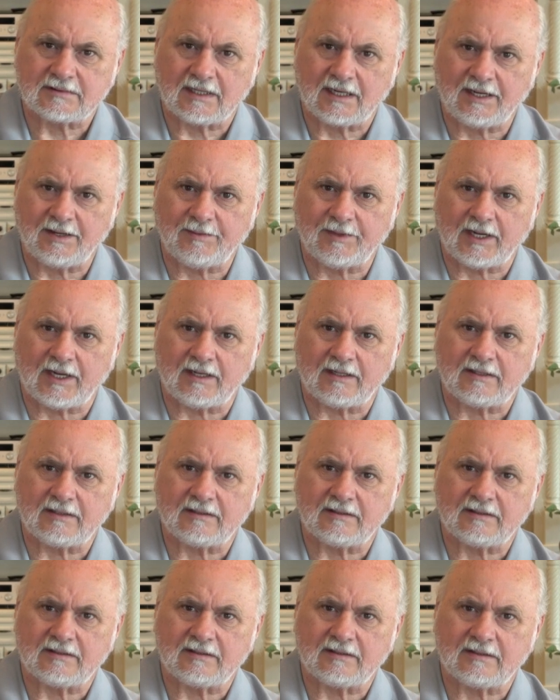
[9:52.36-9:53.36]
Amen.
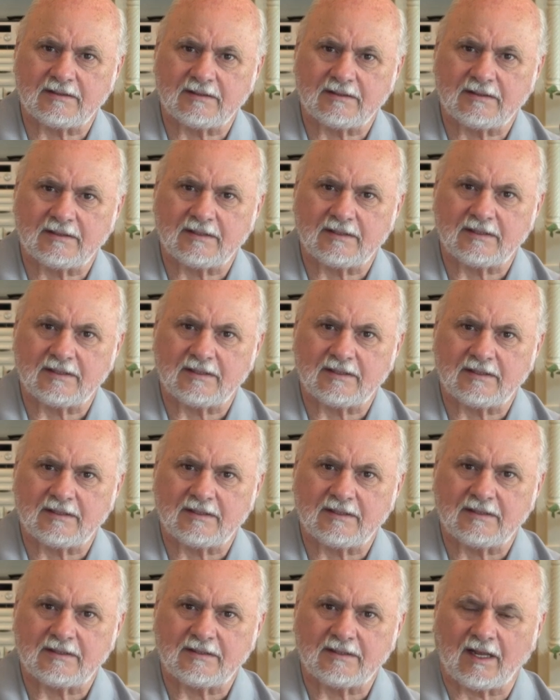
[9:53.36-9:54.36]

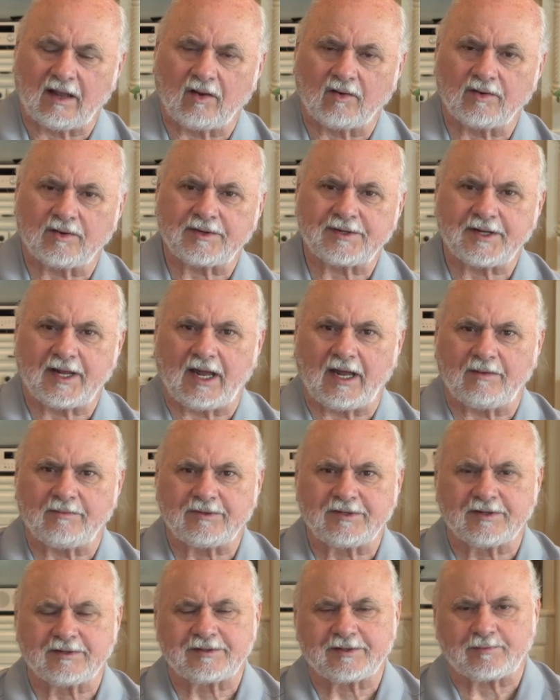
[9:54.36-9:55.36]
Now the
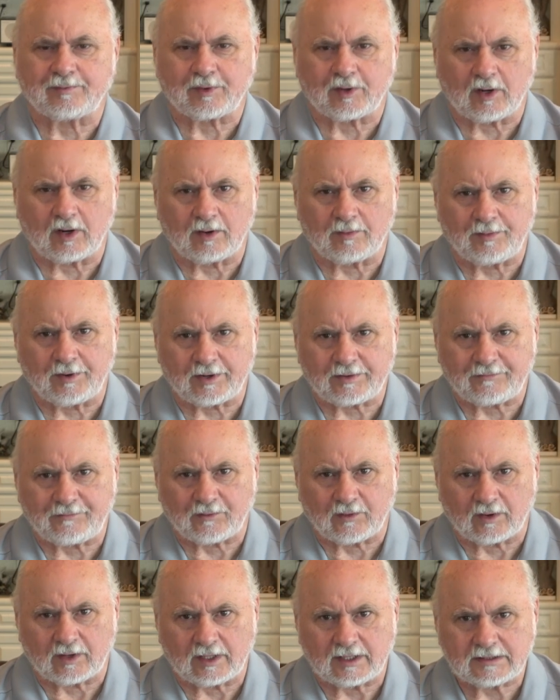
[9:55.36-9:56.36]
Psalms is a prayer book
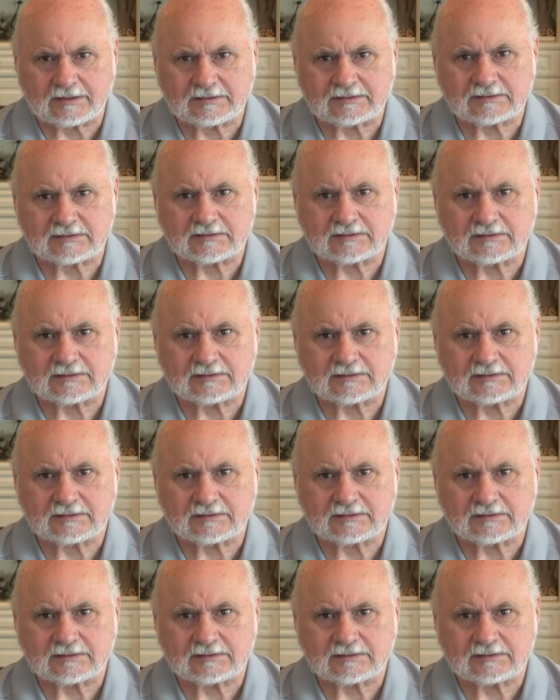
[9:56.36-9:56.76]
for us.